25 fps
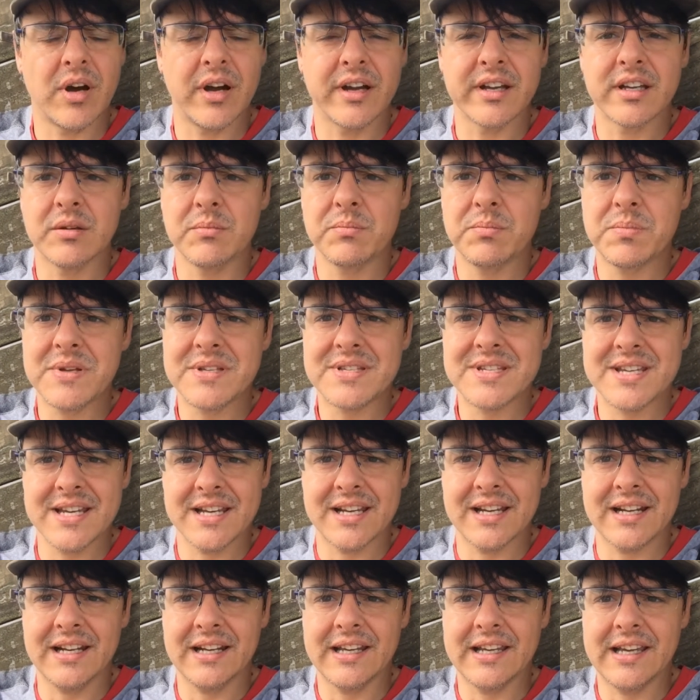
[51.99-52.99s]
I can
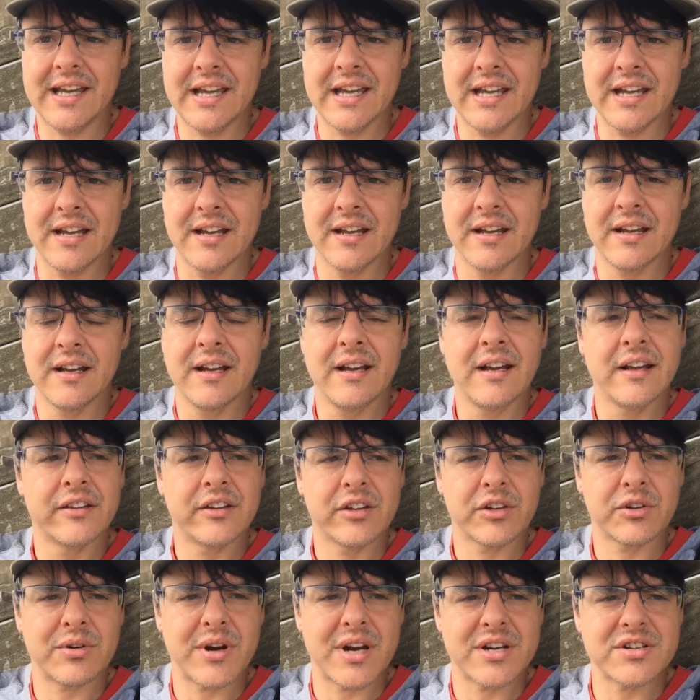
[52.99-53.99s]
particularly hear
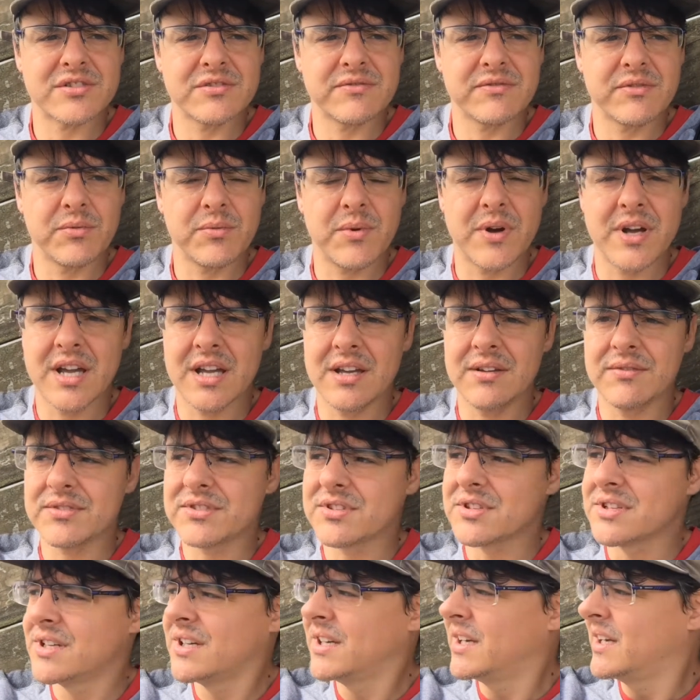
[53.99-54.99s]
the crash of the
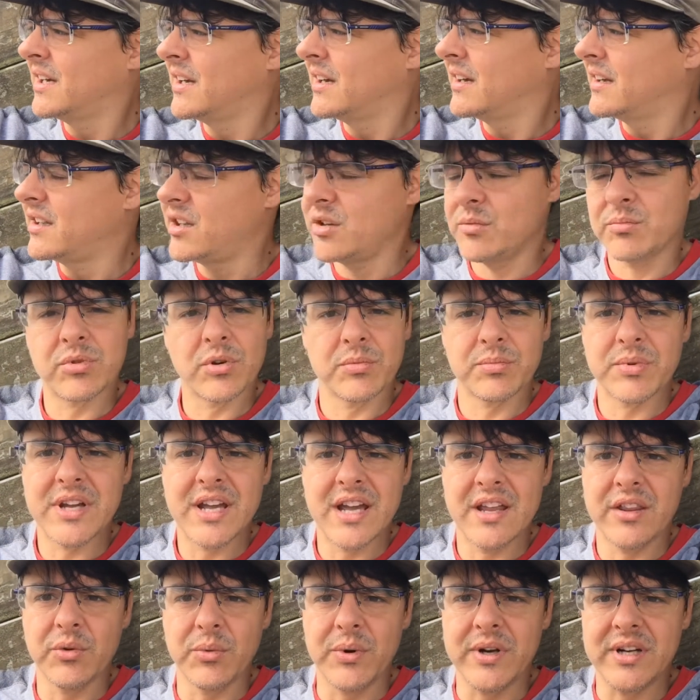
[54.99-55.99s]
waves. You can
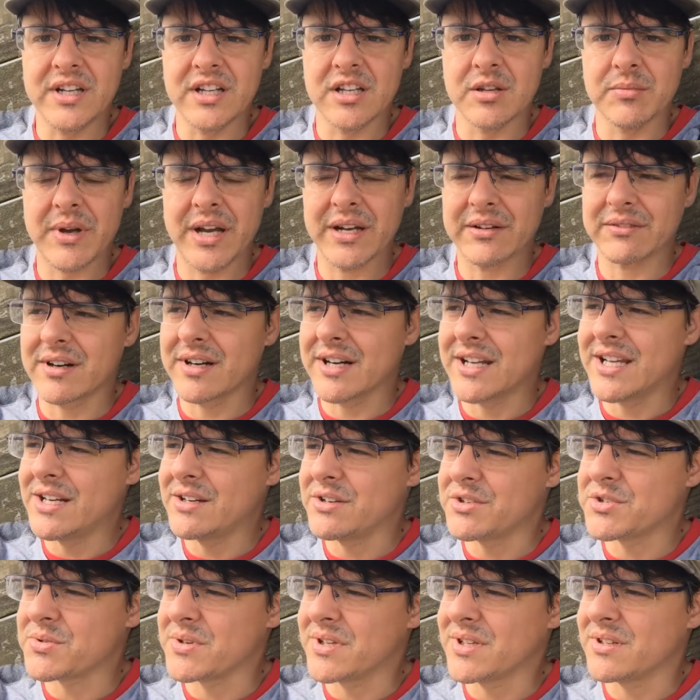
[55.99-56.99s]
probably hear the wind in the background
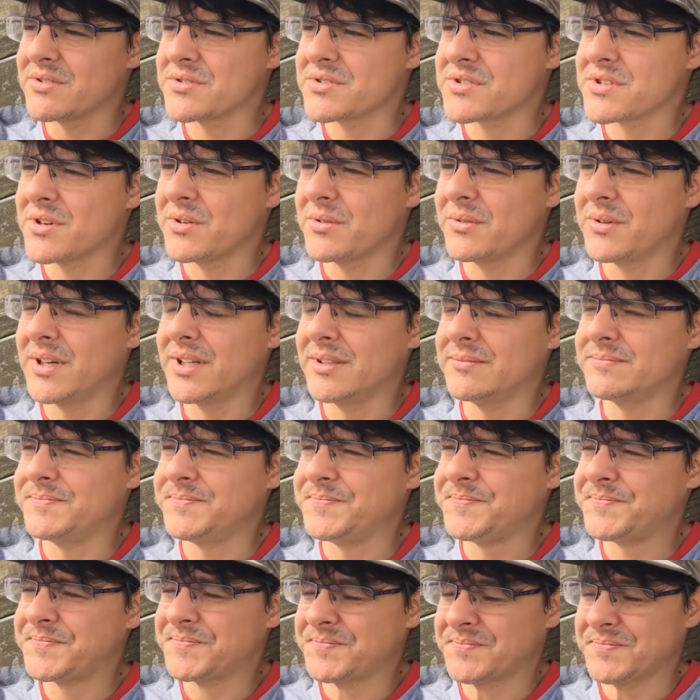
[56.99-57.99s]
here as well, so
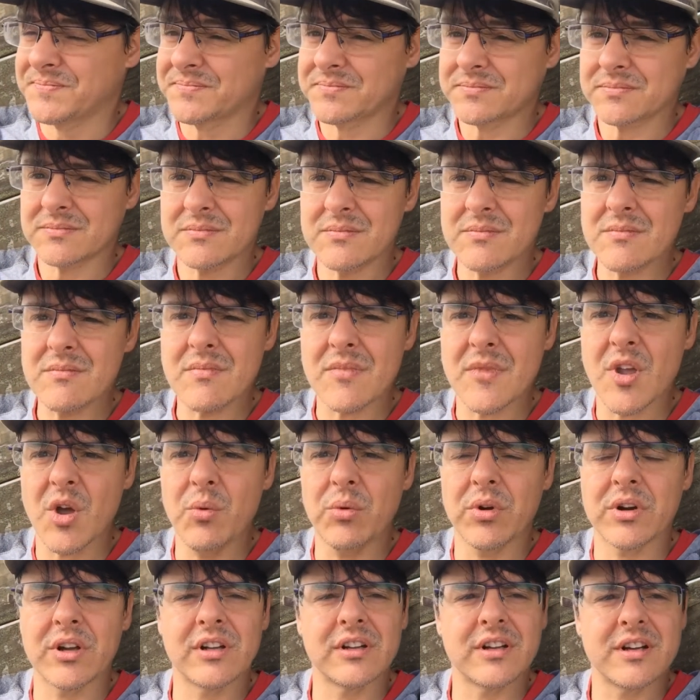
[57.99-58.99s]

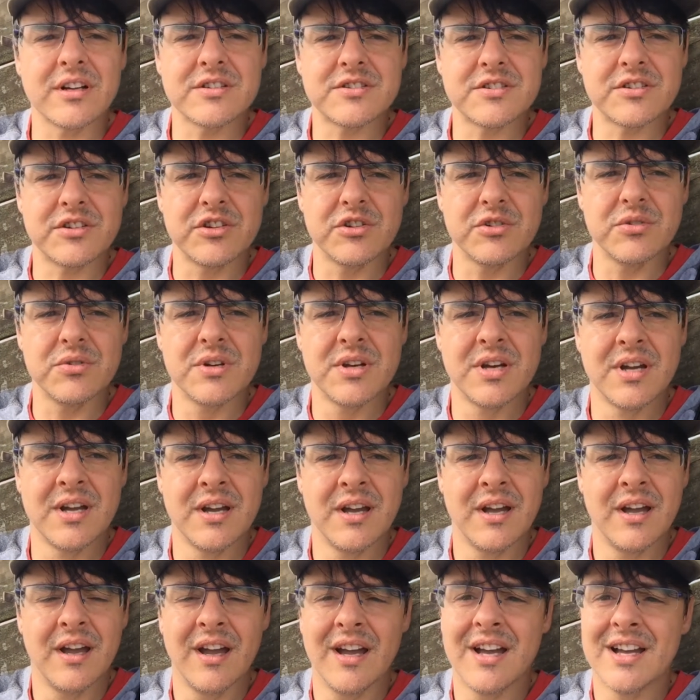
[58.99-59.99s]
what I like to do,
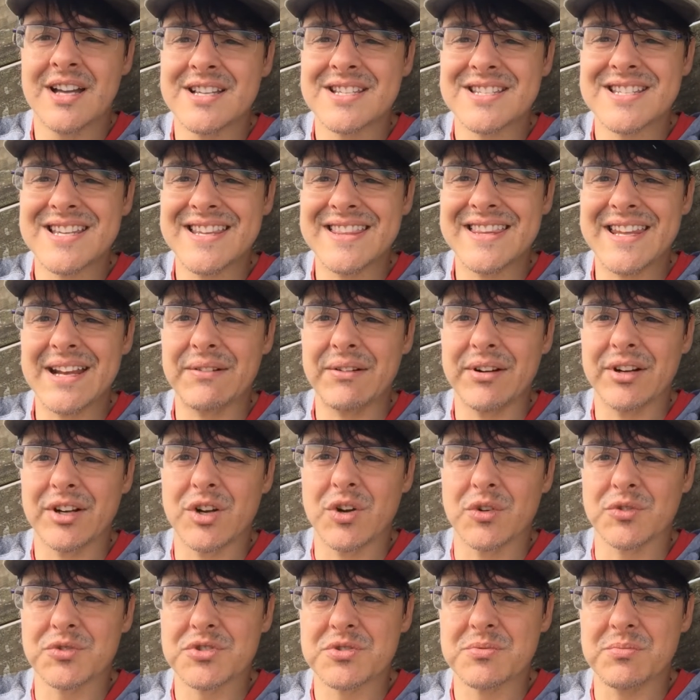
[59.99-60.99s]
sit there
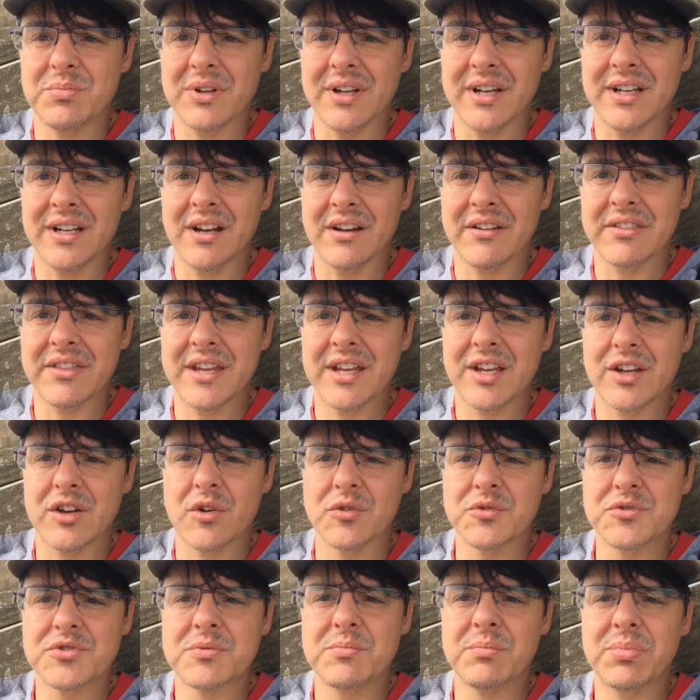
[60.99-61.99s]
and contemplate. I think
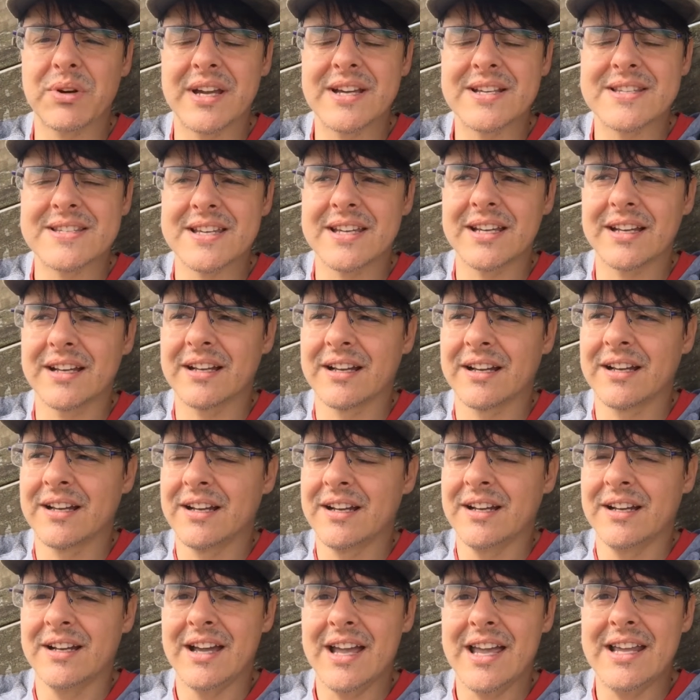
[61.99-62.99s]
contemplating
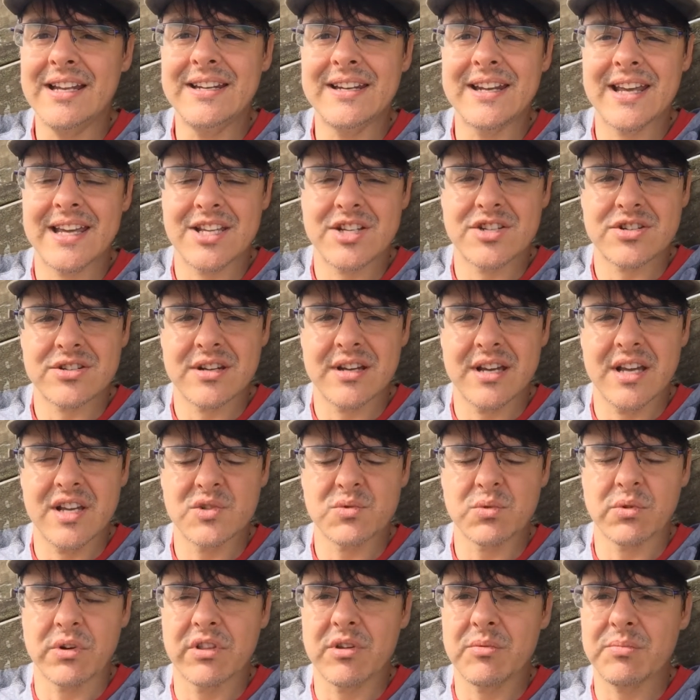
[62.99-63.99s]
in nature
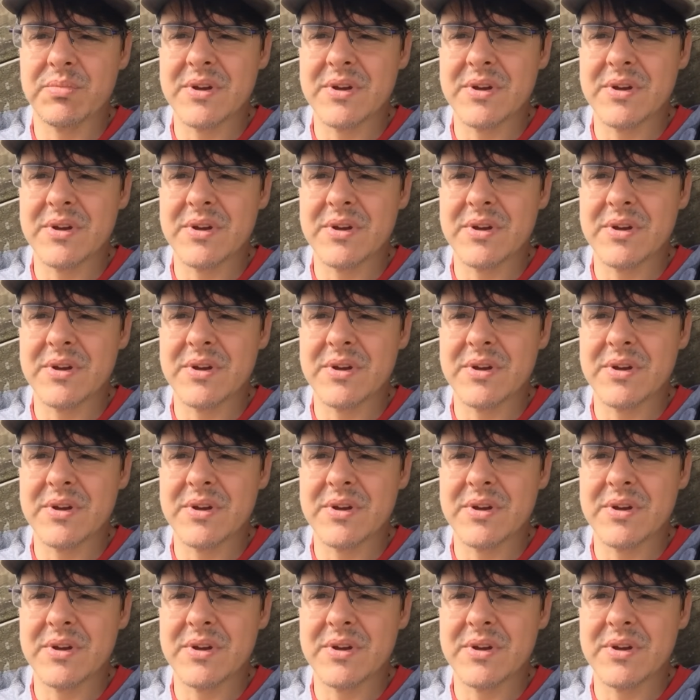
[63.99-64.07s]
is one of